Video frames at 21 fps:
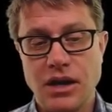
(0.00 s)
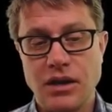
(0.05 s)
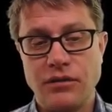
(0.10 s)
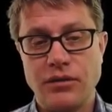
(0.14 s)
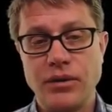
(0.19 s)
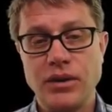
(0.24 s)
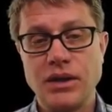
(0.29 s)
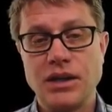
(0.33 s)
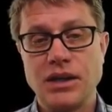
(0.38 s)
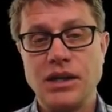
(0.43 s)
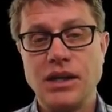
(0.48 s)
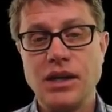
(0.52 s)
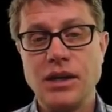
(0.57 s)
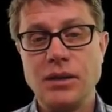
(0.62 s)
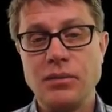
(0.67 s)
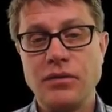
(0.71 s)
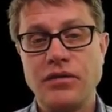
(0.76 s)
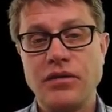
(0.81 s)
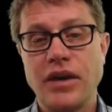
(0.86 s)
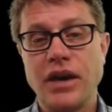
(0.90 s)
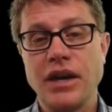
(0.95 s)
if we
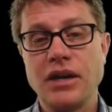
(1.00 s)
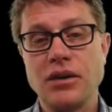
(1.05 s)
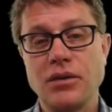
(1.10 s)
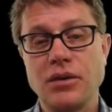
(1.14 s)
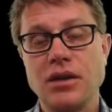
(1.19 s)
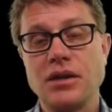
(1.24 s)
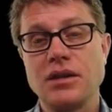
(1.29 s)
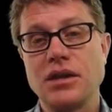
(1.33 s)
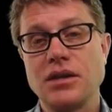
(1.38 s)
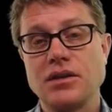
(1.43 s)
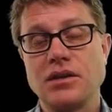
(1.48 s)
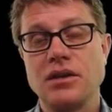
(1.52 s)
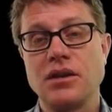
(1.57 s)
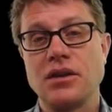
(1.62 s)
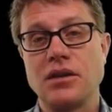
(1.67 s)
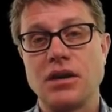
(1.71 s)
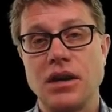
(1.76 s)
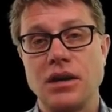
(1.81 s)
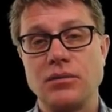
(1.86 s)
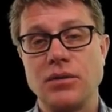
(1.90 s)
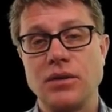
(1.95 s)
keep firing this
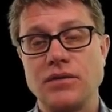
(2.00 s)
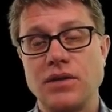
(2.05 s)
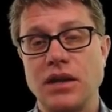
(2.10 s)
neuron,